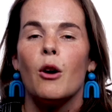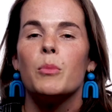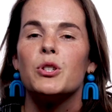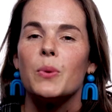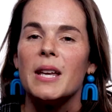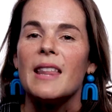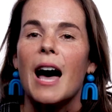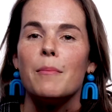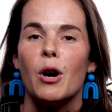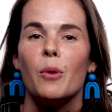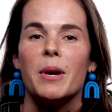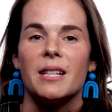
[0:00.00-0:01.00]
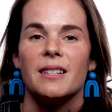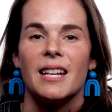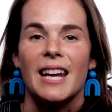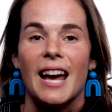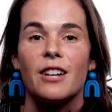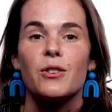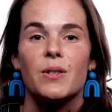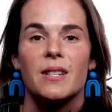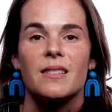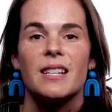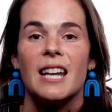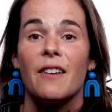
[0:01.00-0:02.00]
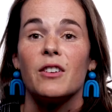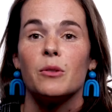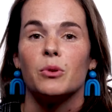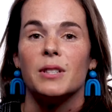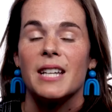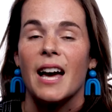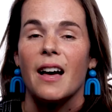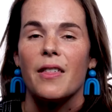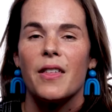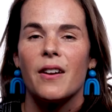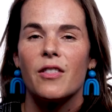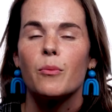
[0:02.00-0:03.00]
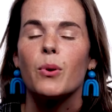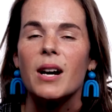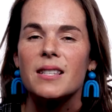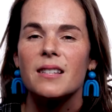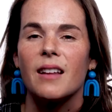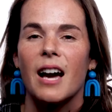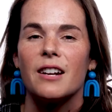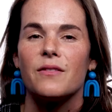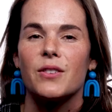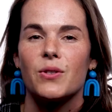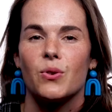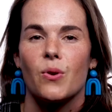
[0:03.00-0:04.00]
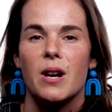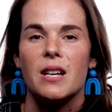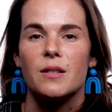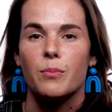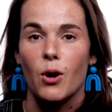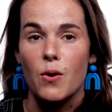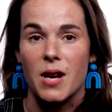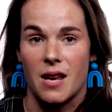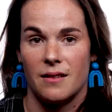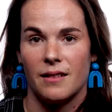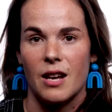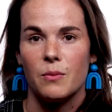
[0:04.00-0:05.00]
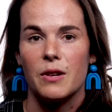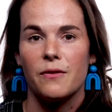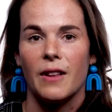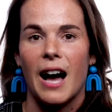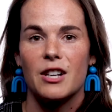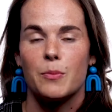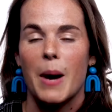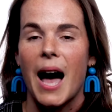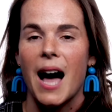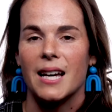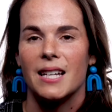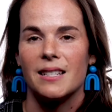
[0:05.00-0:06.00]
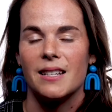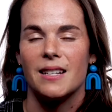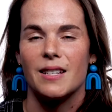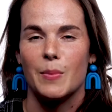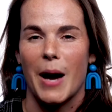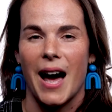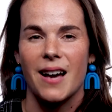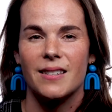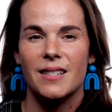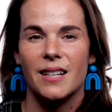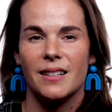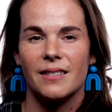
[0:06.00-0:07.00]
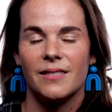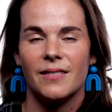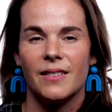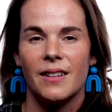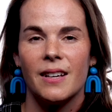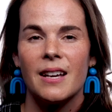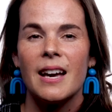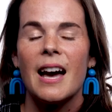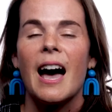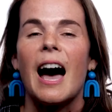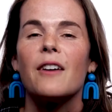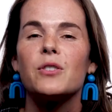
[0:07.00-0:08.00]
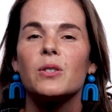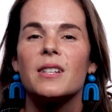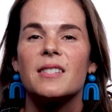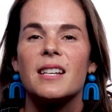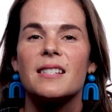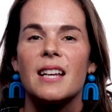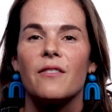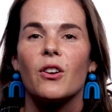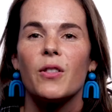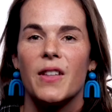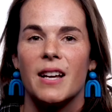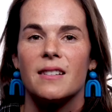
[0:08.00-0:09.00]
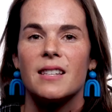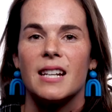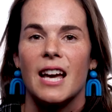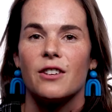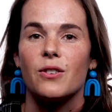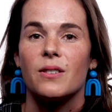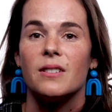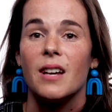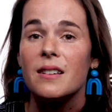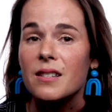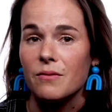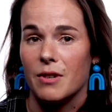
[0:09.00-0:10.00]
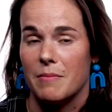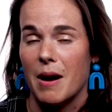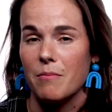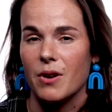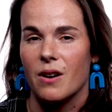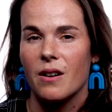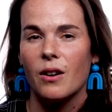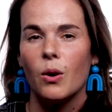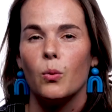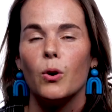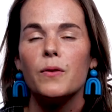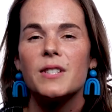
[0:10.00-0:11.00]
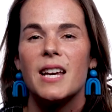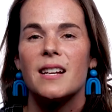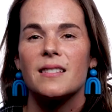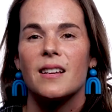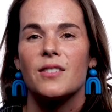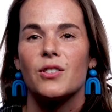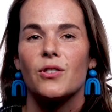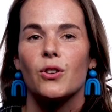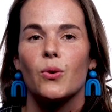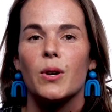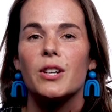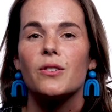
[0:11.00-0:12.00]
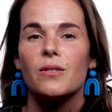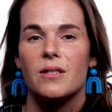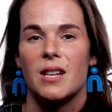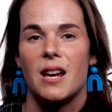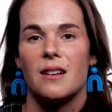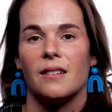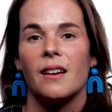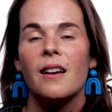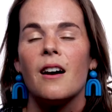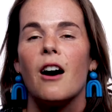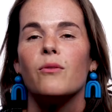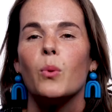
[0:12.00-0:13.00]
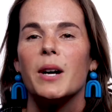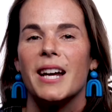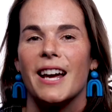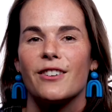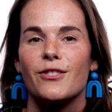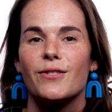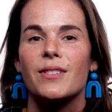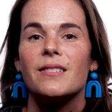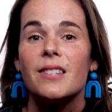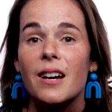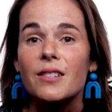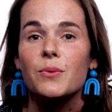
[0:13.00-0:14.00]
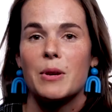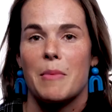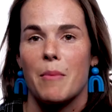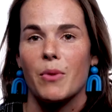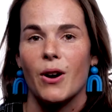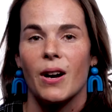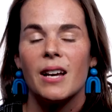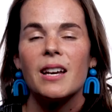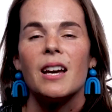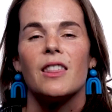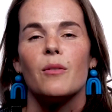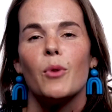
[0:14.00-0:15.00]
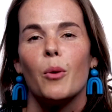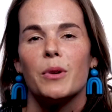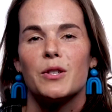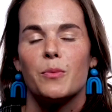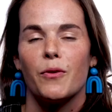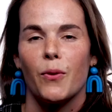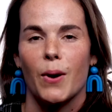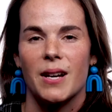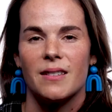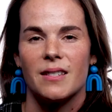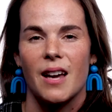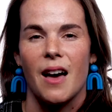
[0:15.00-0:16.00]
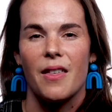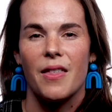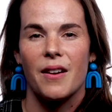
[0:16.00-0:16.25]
Between that moment and Anders' inevitable death, the present line of the story is broken, and we flash back into his past. After listing several things that Anders doesn't remember, Wolff takes us to the critical scene of what Anders does remember in the moments before his death.